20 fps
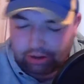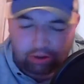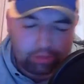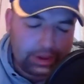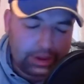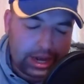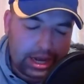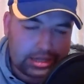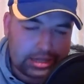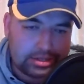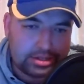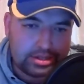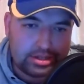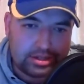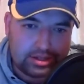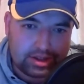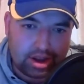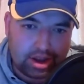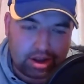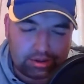look past
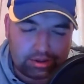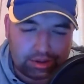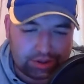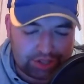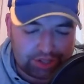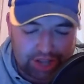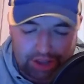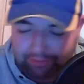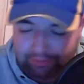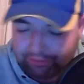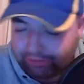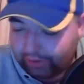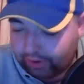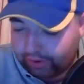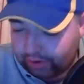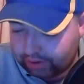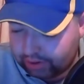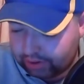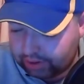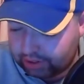Dr. Zemph
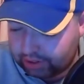for